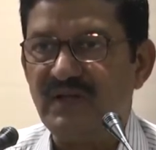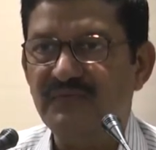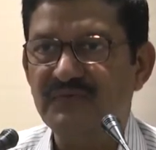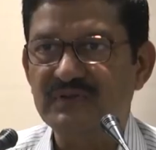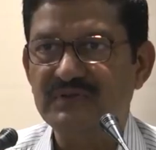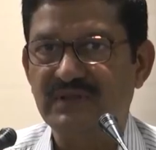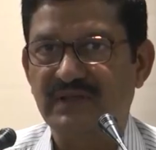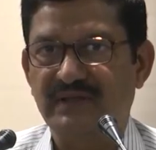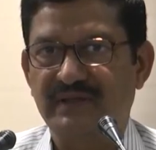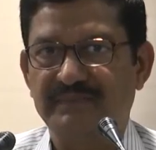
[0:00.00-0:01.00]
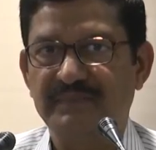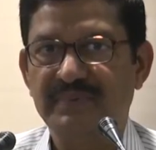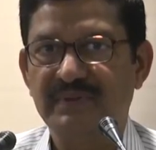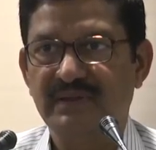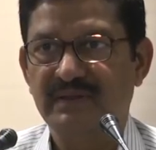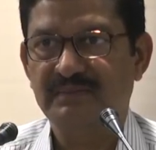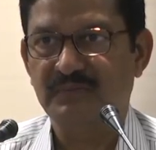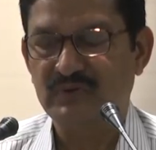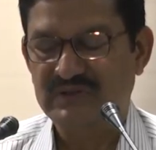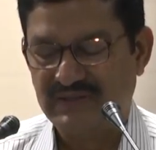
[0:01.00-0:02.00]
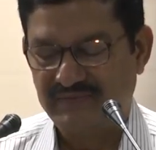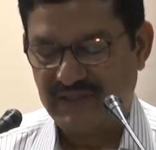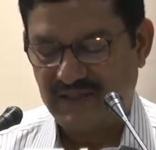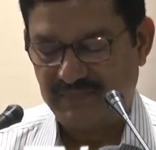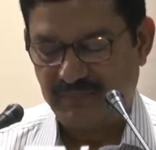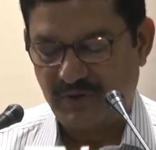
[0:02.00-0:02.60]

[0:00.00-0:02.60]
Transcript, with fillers: of course, uh, most of the